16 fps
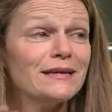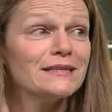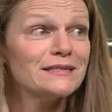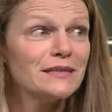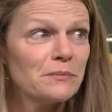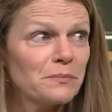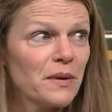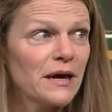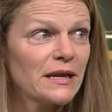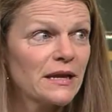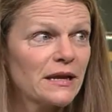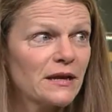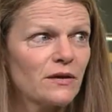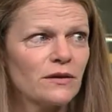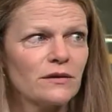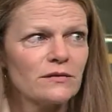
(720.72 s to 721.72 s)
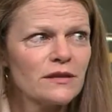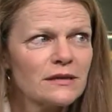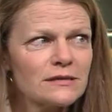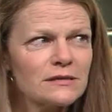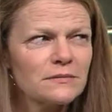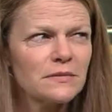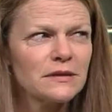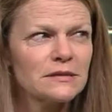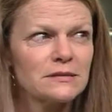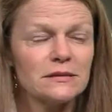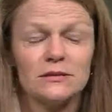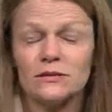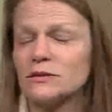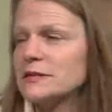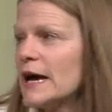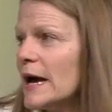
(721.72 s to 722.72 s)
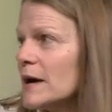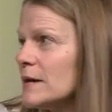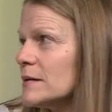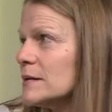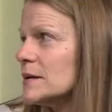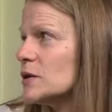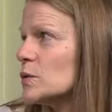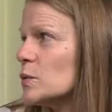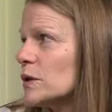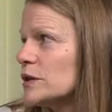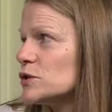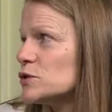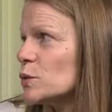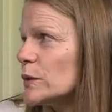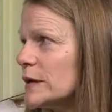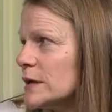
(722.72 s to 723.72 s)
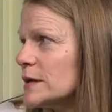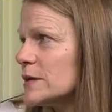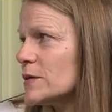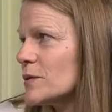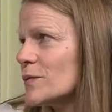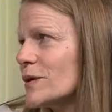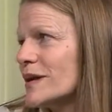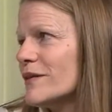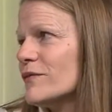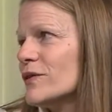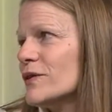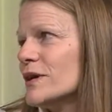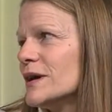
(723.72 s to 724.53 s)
somebody or you think somebody's in your town and you want to tweet it or whatever.